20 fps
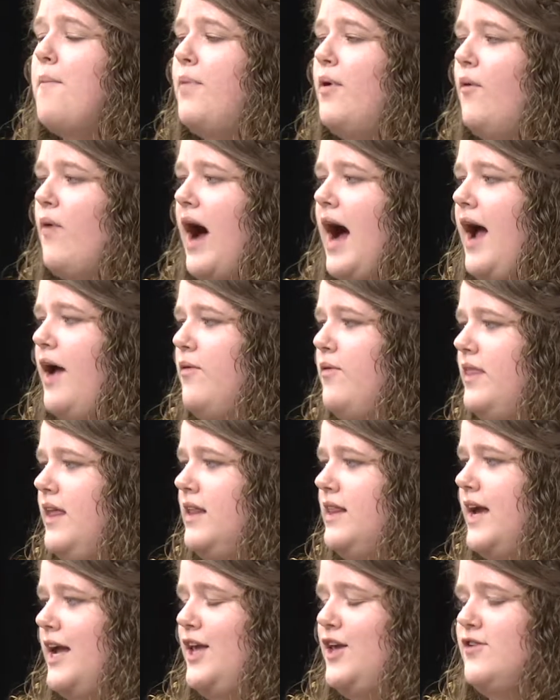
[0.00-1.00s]
but I really
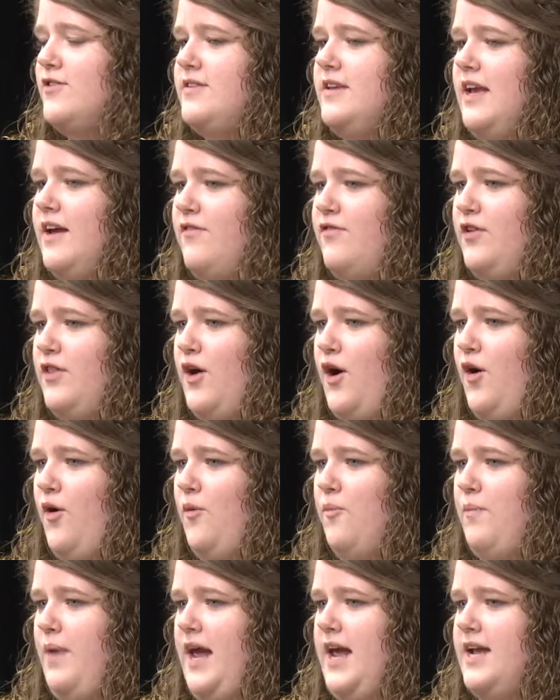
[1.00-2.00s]
like using it for the
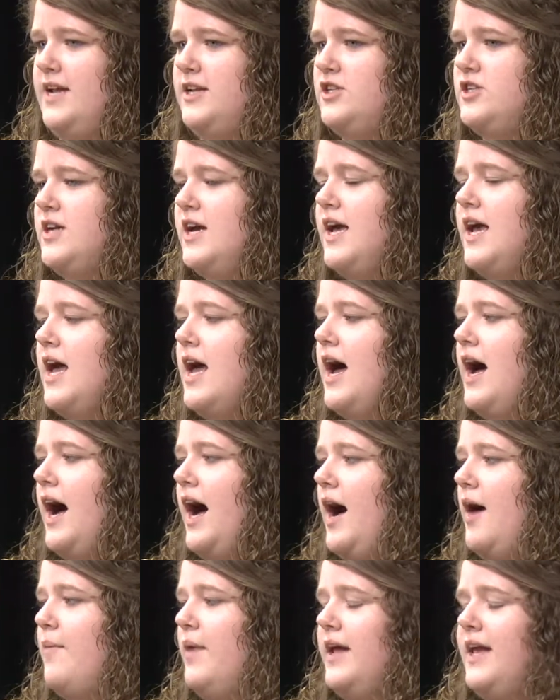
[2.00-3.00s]
home page.
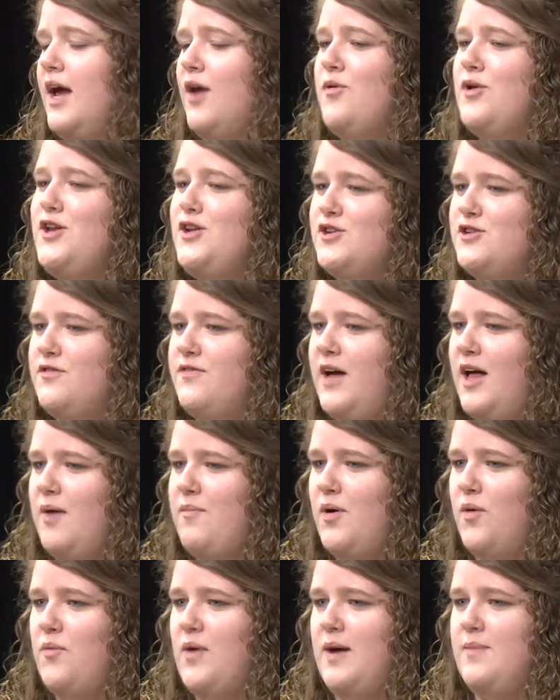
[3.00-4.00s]
Again, when you
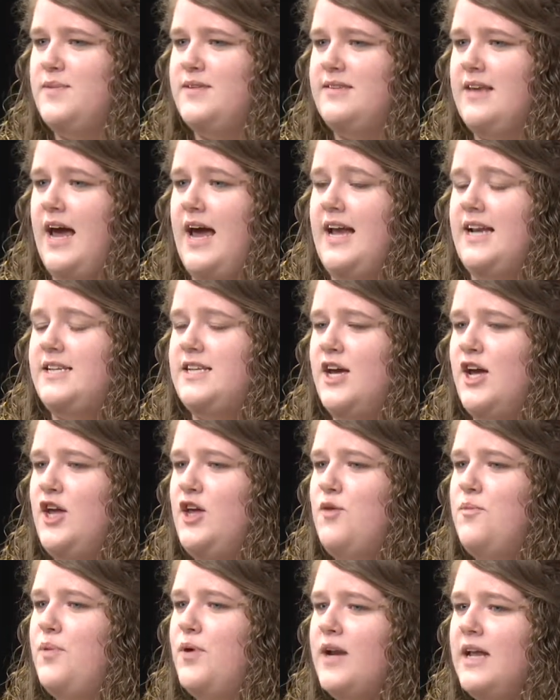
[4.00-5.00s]
develop a website,
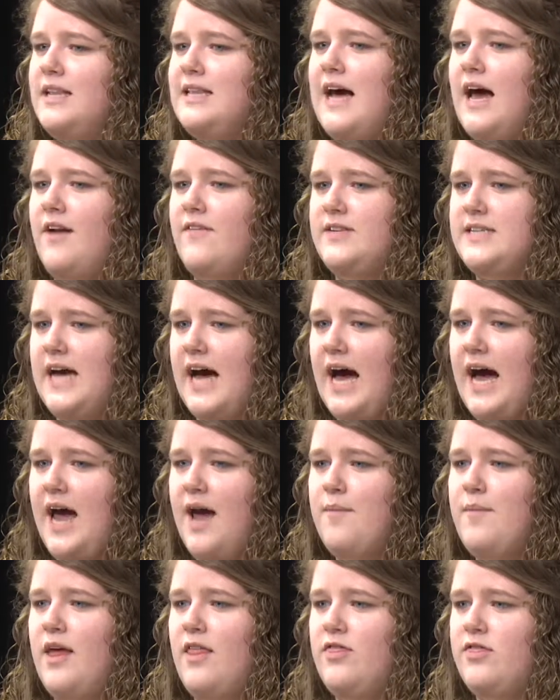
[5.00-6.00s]
you put a lot of
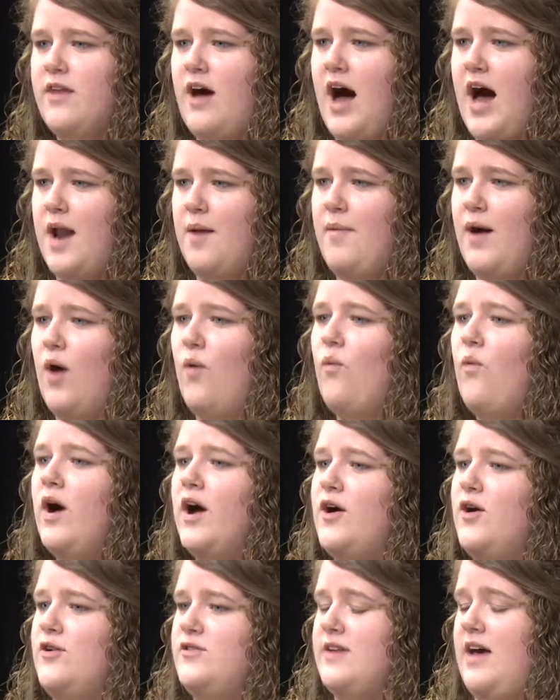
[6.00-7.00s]
time and thought about
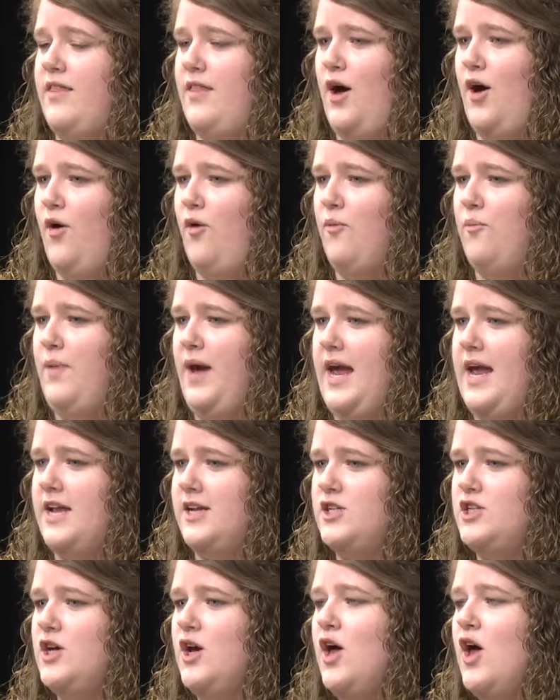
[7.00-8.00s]
what goes on the home
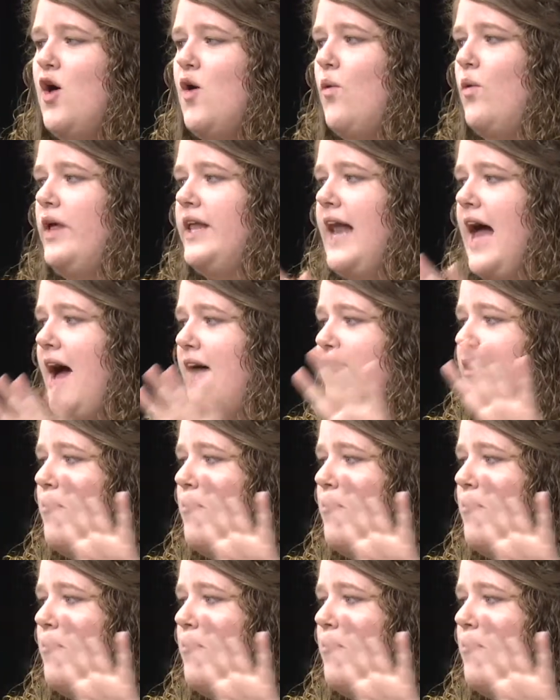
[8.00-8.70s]
page. Will it have a